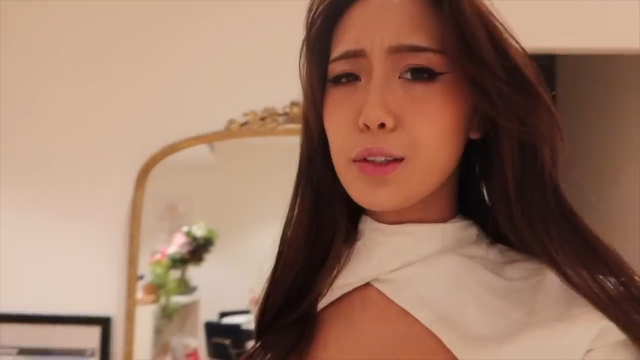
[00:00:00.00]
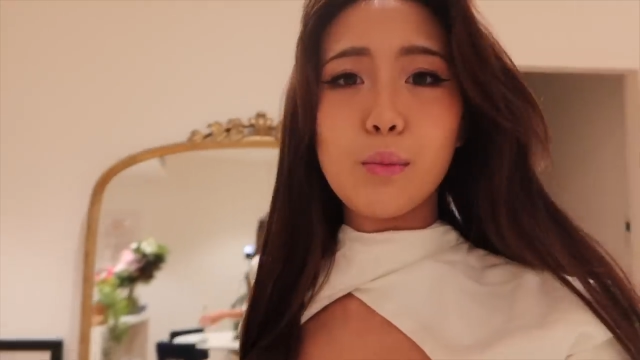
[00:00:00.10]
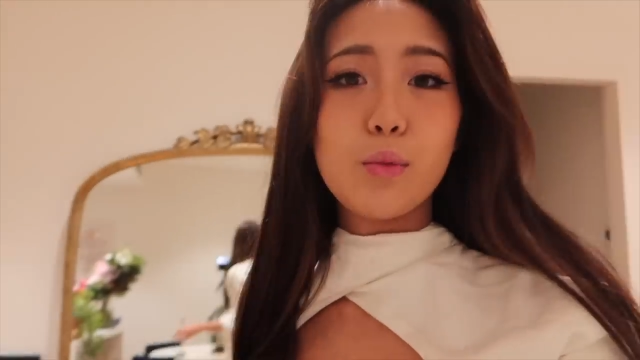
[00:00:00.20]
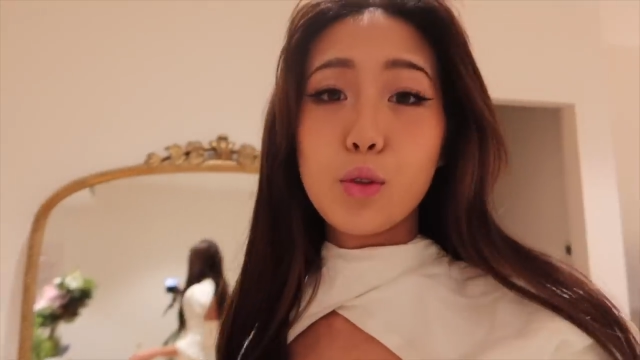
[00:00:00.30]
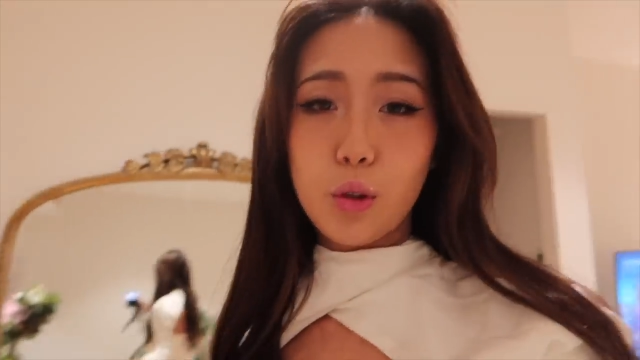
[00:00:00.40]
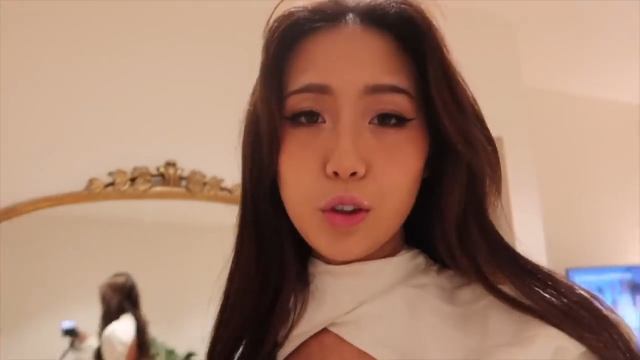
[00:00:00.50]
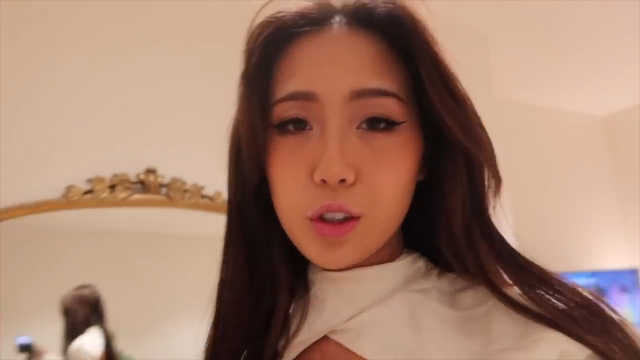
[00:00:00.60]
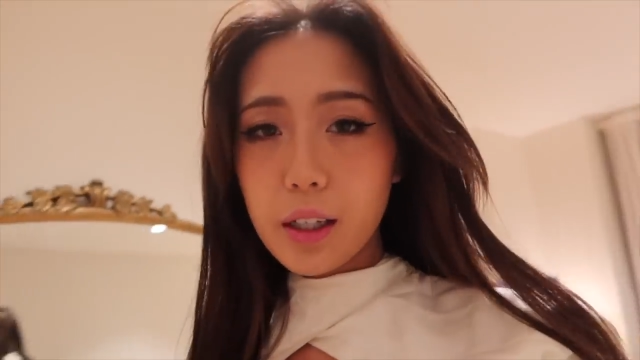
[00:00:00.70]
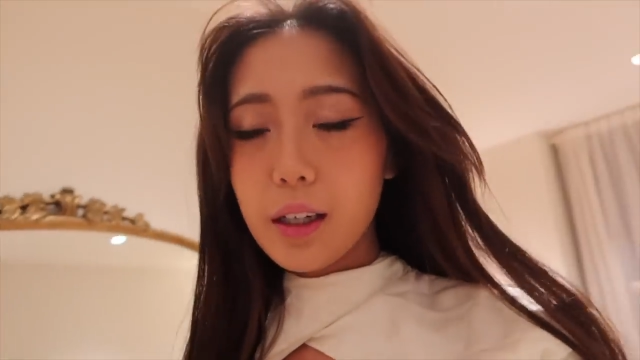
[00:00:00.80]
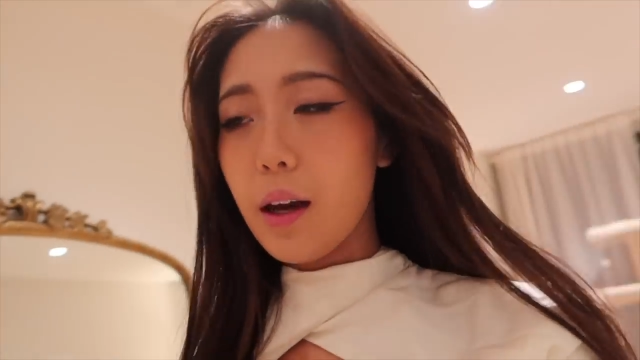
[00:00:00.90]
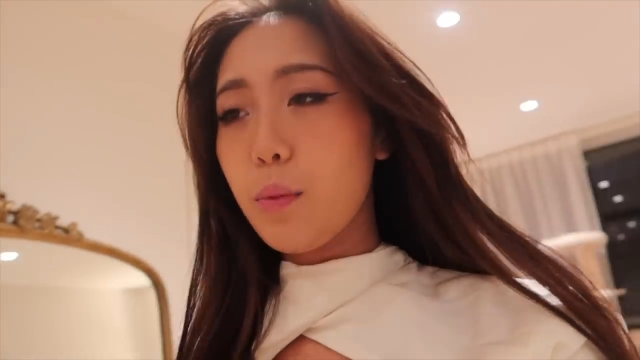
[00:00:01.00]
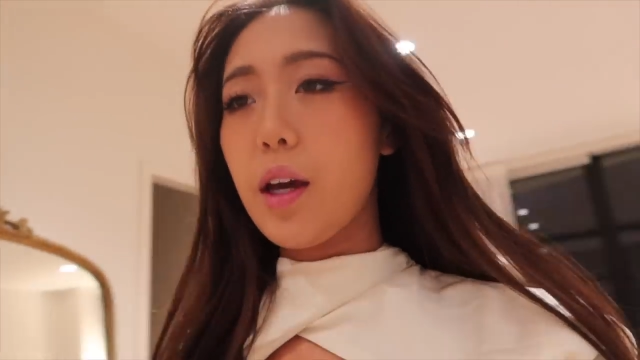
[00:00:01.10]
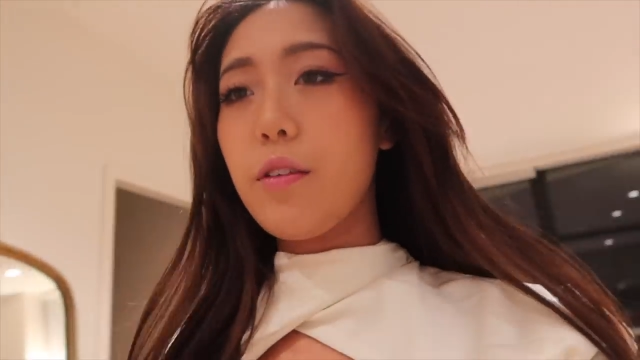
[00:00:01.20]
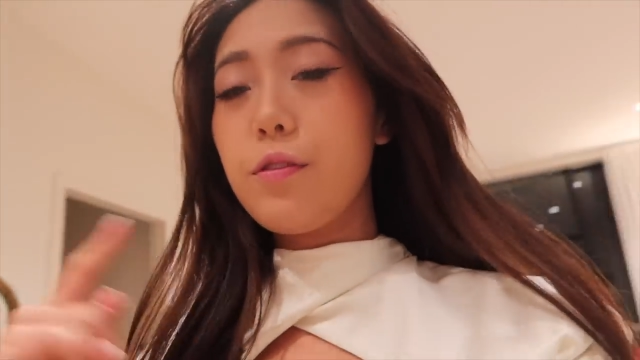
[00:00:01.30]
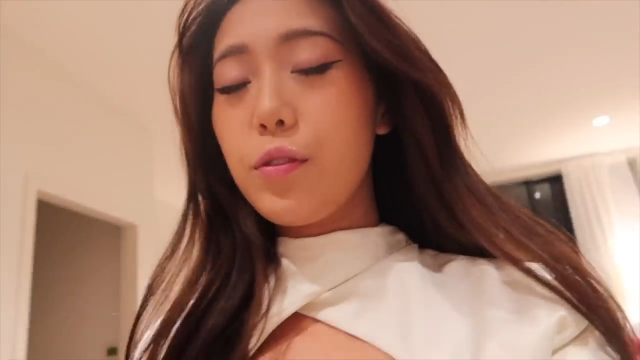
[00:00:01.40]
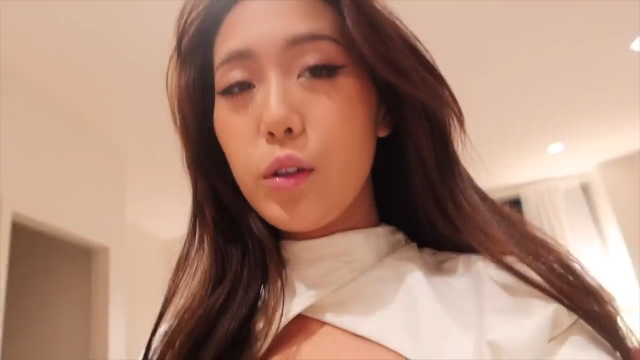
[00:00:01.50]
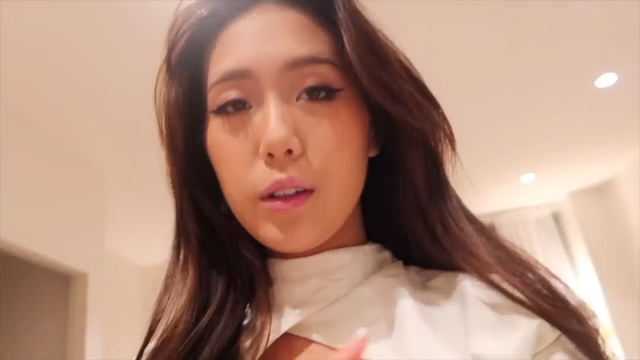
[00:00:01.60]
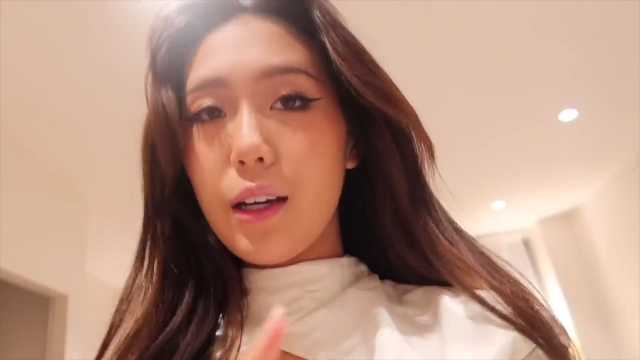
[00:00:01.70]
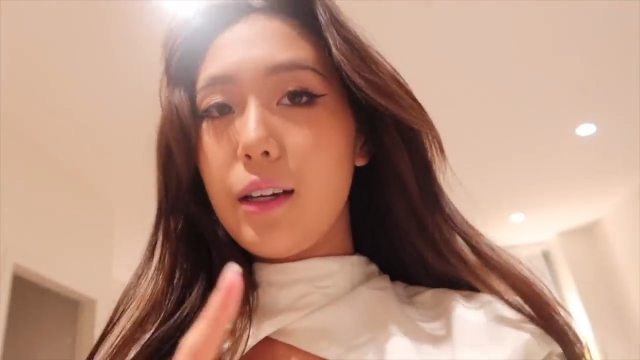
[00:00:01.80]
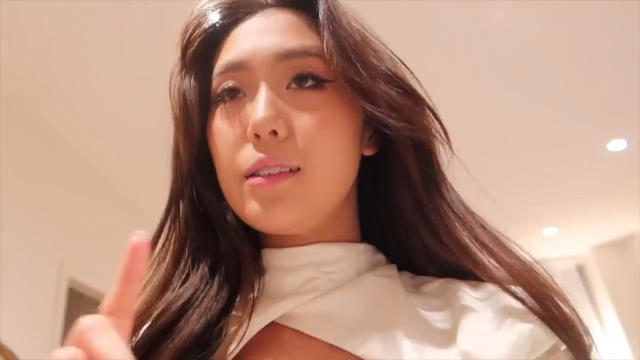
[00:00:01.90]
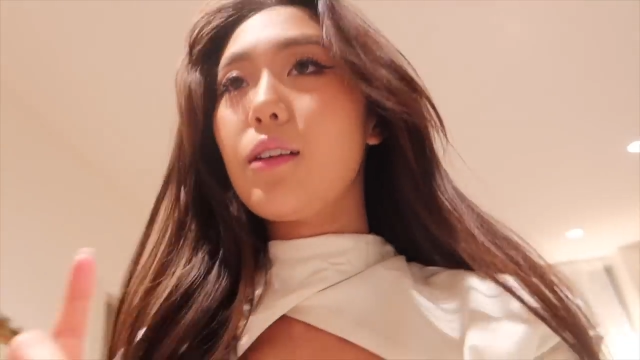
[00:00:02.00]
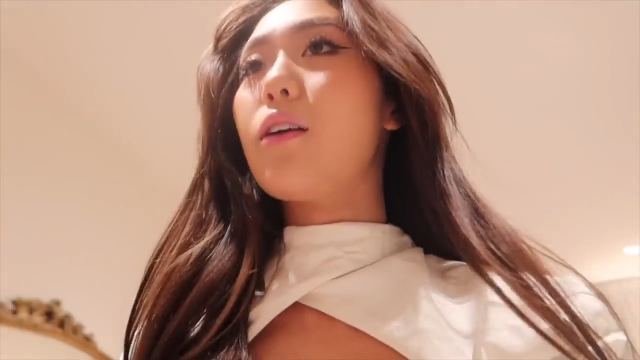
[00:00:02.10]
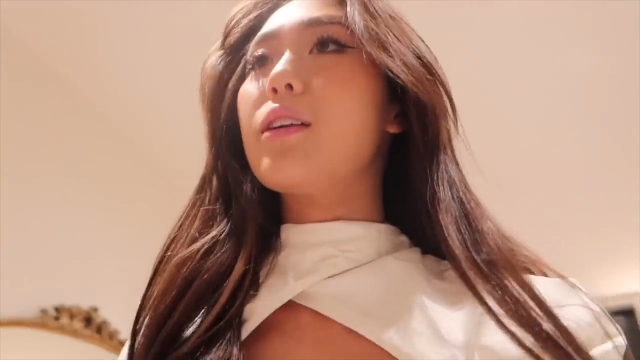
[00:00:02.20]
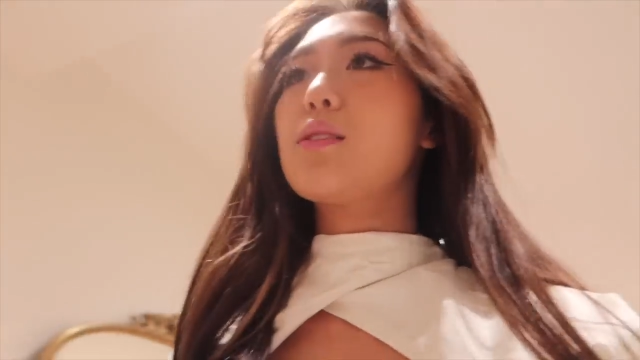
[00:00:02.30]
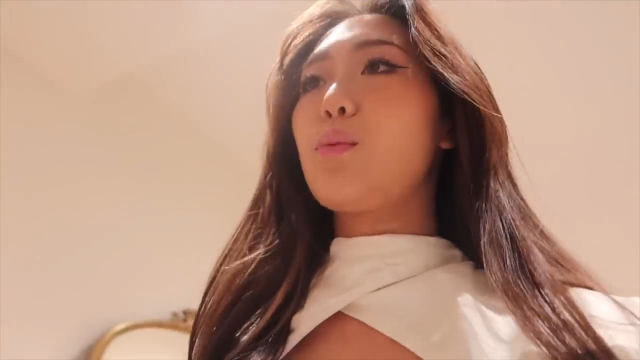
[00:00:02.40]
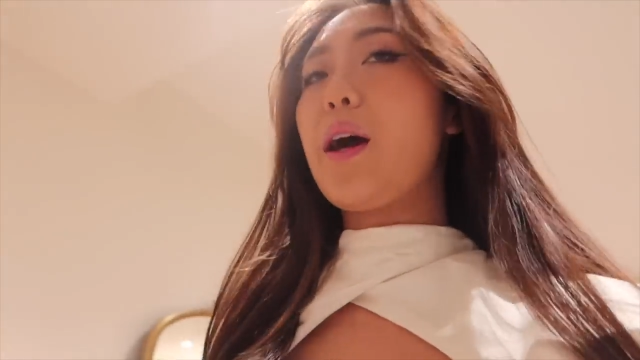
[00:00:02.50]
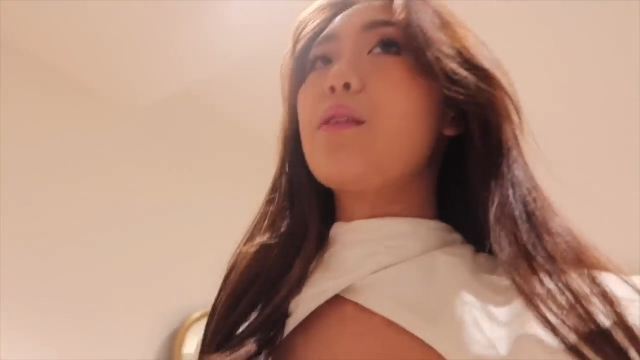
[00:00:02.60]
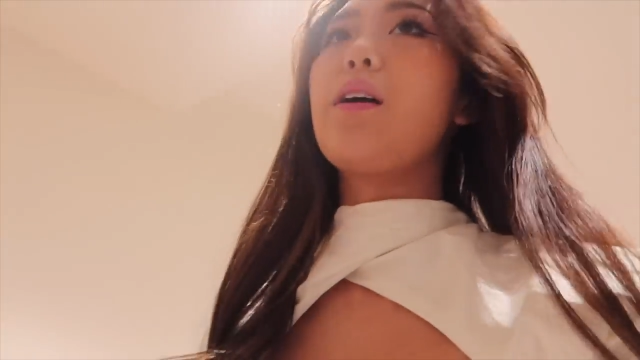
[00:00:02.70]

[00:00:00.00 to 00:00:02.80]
some sushi, and we have food that is on its way